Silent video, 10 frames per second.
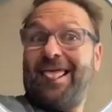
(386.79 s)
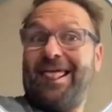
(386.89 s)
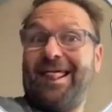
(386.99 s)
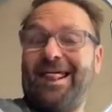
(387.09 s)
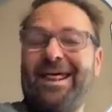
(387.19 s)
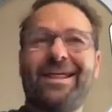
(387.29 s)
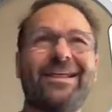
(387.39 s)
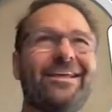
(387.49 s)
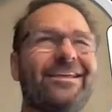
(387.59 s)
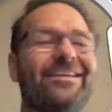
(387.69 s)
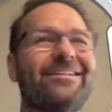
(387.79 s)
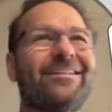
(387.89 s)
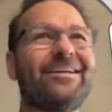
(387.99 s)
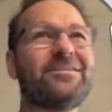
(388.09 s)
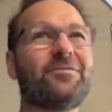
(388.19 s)
Hey,
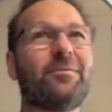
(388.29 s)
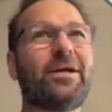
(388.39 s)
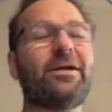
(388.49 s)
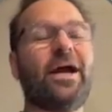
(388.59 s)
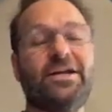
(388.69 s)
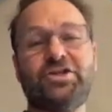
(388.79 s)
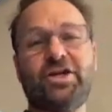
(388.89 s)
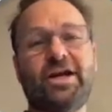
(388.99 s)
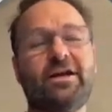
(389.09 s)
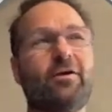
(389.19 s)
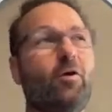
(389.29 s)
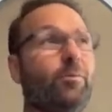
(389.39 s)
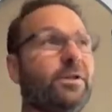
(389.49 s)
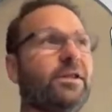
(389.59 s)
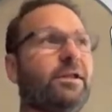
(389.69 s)
nice for me. I check,
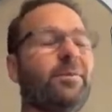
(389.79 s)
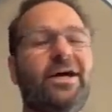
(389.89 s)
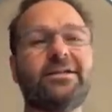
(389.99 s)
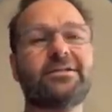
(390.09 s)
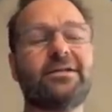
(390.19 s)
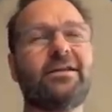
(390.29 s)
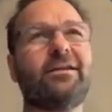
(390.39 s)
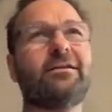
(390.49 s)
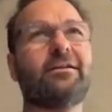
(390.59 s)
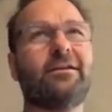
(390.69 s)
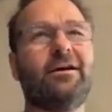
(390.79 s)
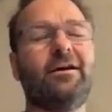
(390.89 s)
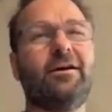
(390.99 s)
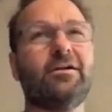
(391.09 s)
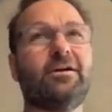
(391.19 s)
hoping that he bets. And I think that
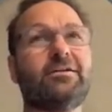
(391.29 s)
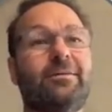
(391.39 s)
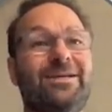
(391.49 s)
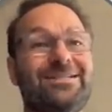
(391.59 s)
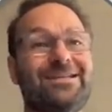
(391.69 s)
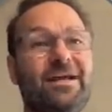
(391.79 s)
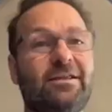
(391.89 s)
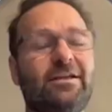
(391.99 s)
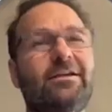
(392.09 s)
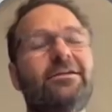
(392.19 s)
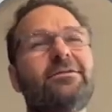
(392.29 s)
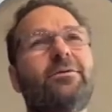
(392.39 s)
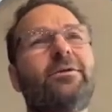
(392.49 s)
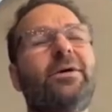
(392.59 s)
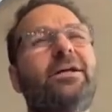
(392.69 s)
a lot of time he has nothing he's
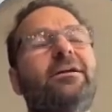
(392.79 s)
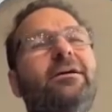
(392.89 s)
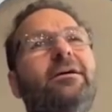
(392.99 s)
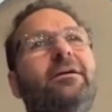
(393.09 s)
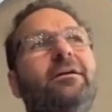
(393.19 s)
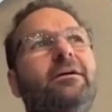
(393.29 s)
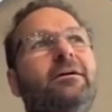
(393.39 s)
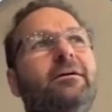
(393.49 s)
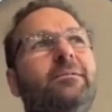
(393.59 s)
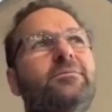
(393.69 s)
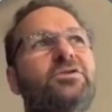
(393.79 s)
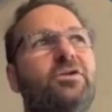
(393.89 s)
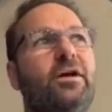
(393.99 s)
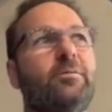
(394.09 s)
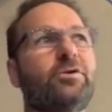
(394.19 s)
going to bet. Just
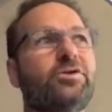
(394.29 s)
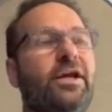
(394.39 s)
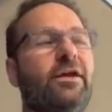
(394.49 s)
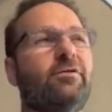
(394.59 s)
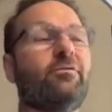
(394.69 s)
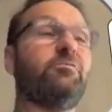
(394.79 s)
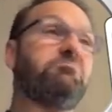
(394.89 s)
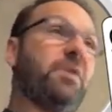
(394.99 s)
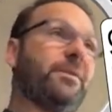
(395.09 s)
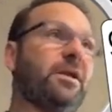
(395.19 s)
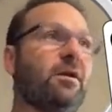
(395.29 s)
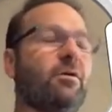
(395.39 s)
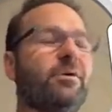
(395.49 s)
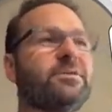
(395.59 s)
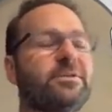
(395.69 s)
try to push the hand through. I mean, not
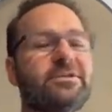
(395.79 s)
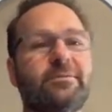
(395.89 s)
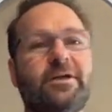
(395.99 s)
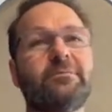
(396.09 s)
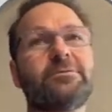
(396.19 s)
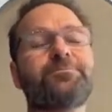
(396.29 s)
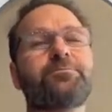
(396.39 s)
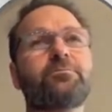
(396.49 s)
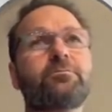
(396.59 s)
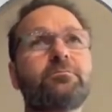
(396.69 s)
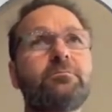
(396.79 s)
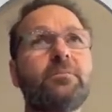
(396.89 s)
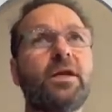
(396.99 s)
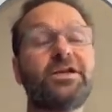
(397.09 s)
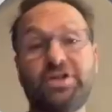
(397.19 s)
always, but sometimes.
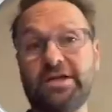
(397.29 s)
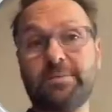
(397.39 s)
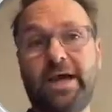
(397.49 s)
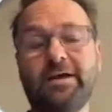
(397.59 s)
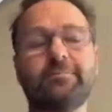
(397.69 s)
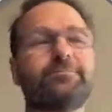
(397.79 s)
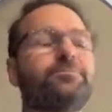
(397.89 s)
He checks back.